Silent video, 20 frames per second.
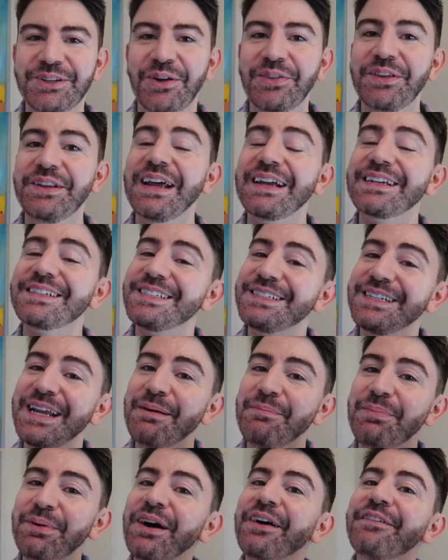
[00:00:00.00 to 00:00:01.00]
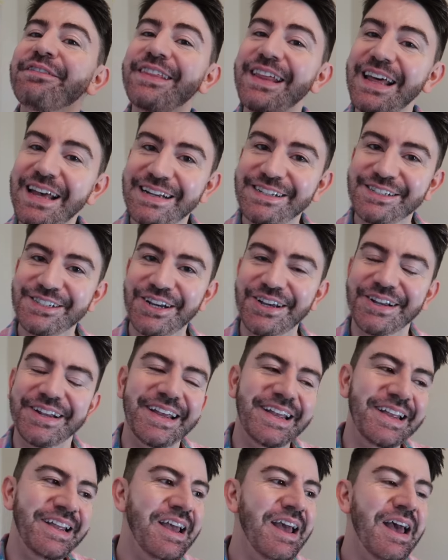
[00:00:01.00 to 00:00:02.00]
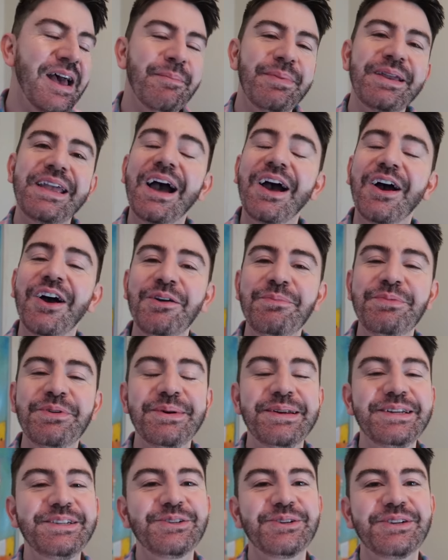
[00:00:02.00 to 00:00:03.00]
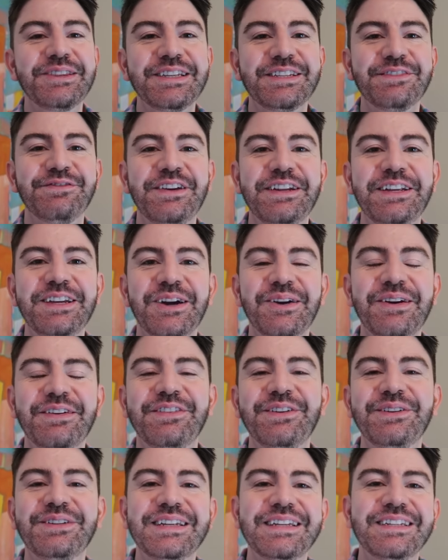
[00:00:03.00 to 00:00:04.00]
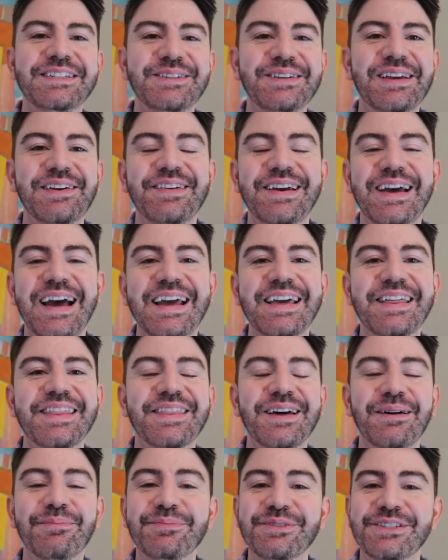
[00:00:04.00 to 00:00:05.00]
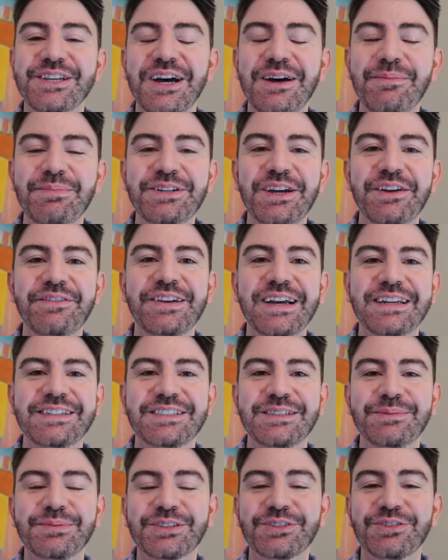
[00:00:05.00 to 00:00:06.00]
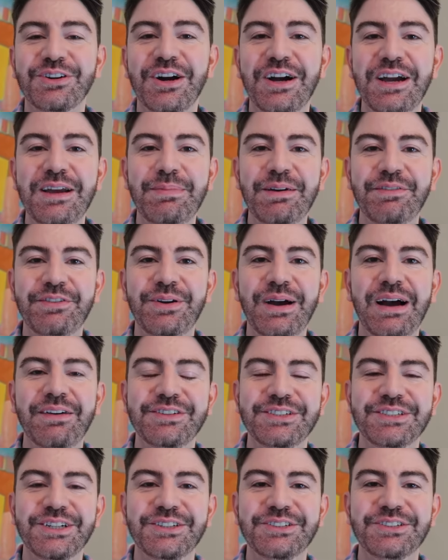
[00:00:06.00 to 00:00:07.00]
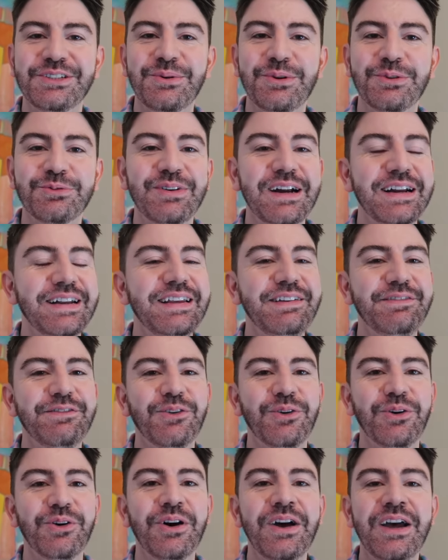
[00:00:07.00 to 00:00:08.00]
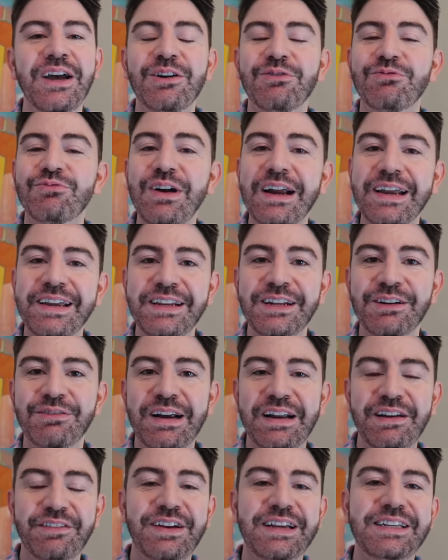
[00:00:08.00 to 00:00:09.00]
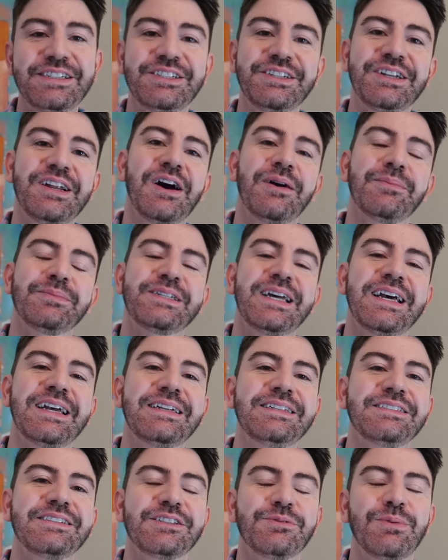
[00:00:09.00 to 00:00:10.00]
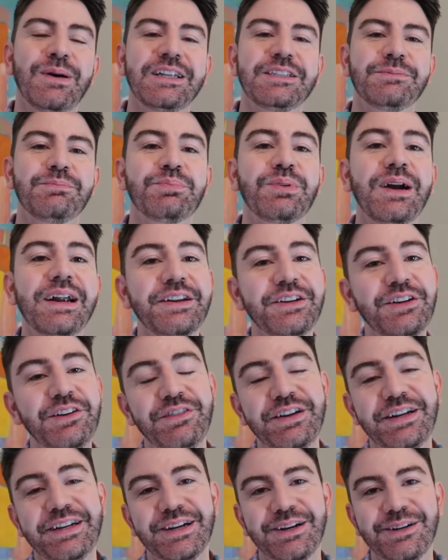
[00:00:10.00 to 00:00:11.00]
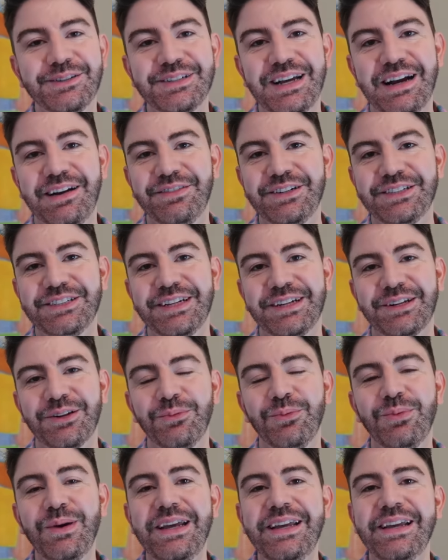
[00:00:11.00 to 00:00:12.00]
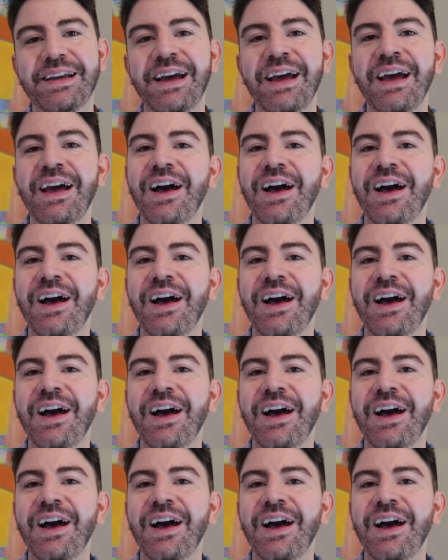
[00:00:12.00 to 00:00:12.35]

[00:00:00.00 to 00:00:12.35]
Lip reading: on the next step of their journey. But yeah, I hope you enjoyed this video. If you did, do give it a thumbs up. Don't forget to subscribe if you haven't done so already for regular renovation updates, as well as brand new videos every single week.